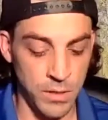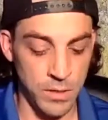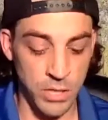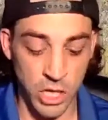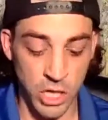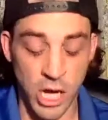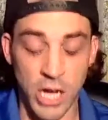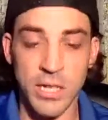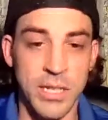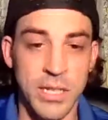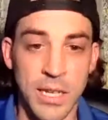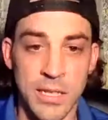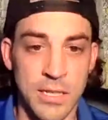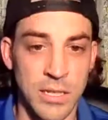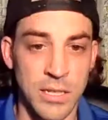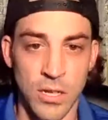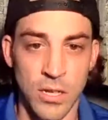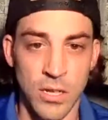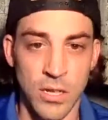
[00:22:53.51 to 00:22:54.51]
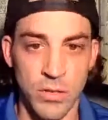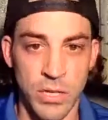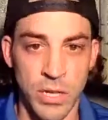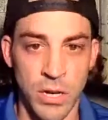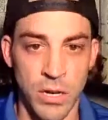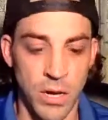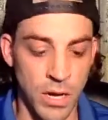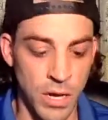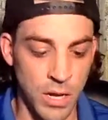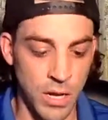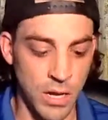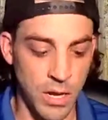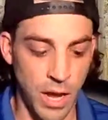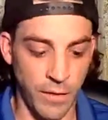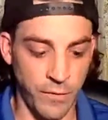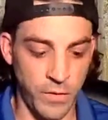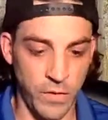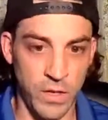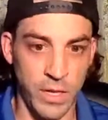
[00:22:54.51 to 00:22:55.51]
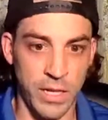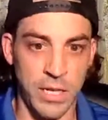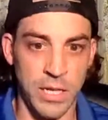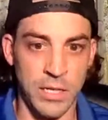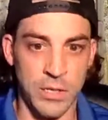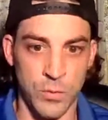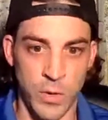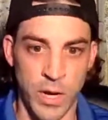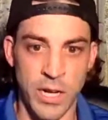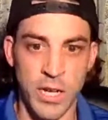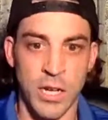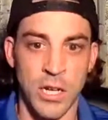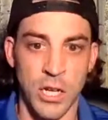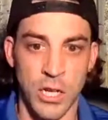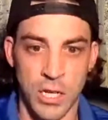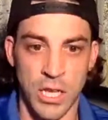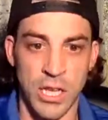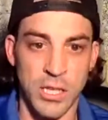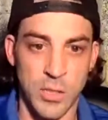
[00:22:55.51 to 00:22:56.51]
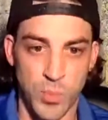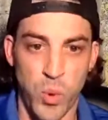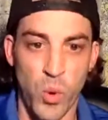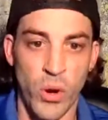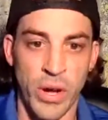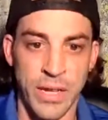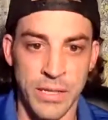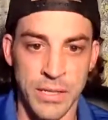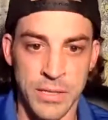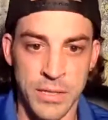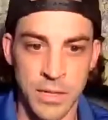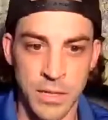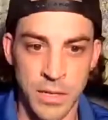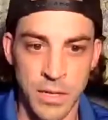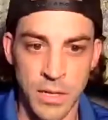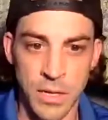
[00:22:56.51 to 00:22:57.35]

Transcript: The gut test is also there. I feel like he's ready to he's poised.